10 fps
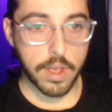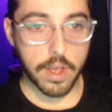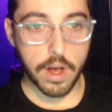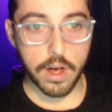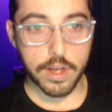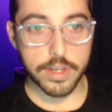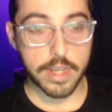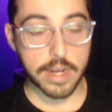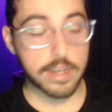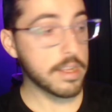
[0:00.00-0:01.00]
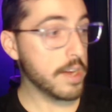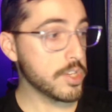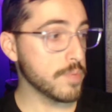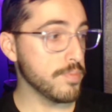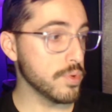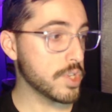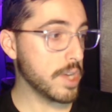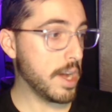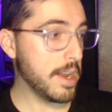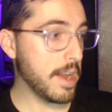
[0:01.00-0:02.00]
Dignitas is blue
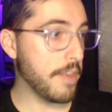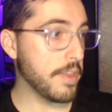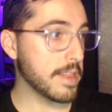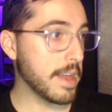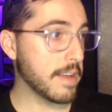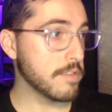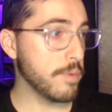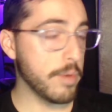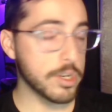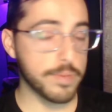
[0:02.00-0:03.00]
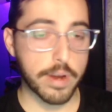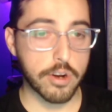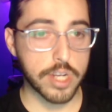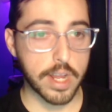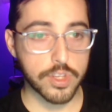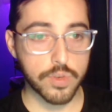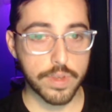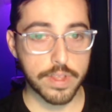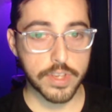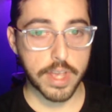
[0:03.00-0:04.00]
side. I think that gives them a much better chance to
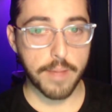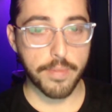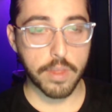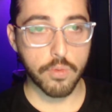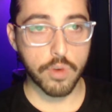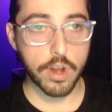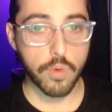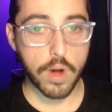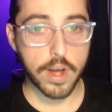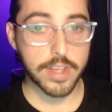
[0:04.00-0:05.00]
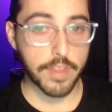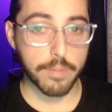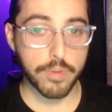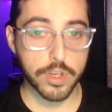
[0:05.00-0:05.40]
win this game than they would otherwise. I think plus